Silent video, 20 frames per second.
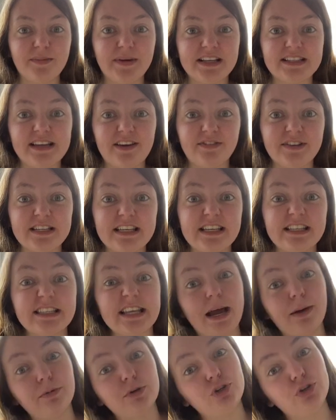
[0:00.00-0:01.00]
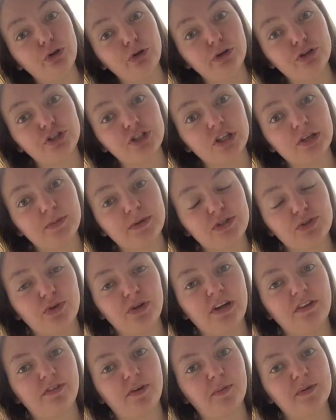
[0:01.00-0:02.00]
activities that I would usually be doing
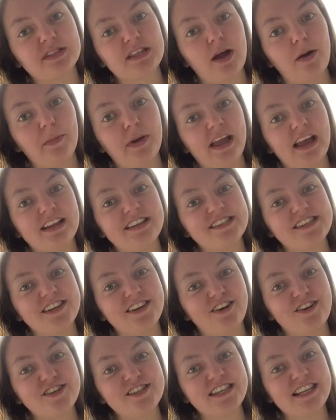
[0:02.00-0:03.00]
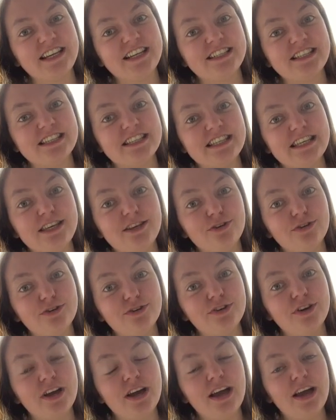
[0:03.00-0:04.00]
if I was coming into nursery to see you.
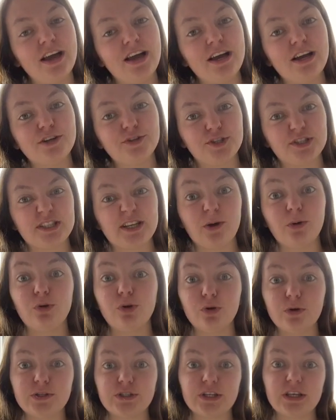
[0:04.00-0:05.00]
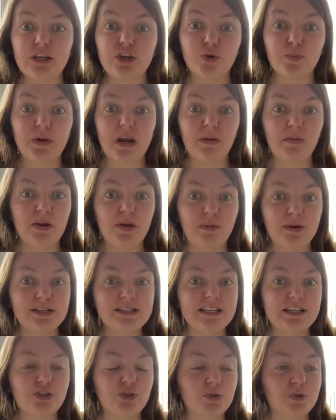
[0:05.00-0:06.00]
Just now, usually your primary one
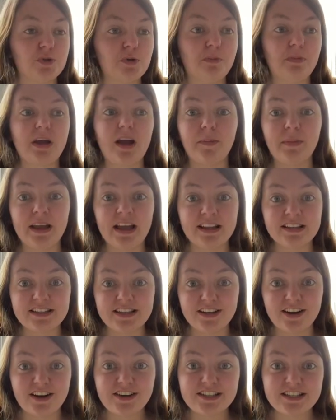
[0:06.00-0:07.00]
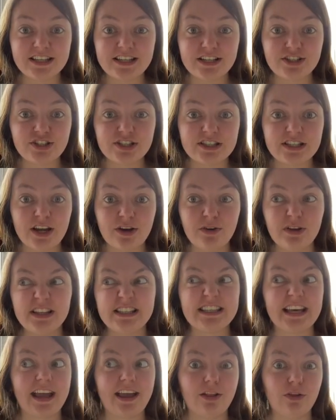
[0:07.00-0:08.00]
teachers would be coming into nursery just now and
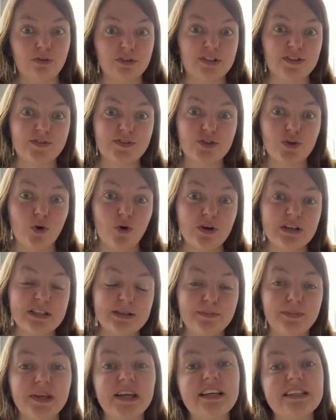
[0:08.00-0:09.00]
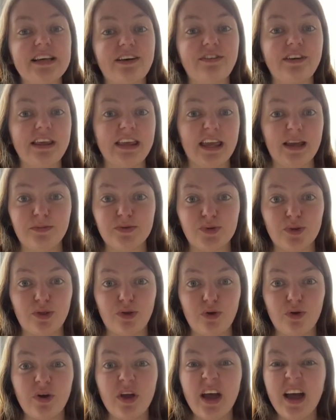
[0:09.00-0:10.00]
singing lots of songs and playing different games with
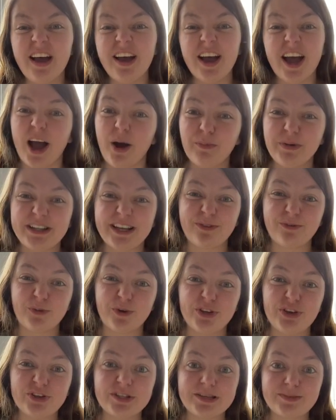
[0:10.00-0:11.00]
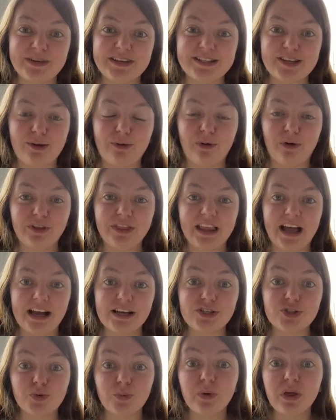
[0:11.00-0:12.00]
you, and we didn't want you to miss out on that,
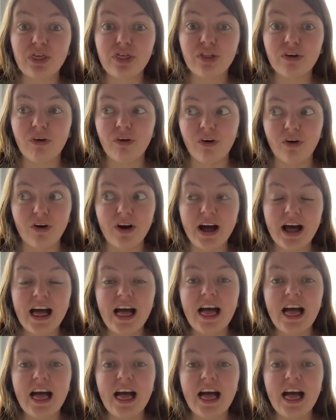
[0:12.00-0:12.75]
so we thought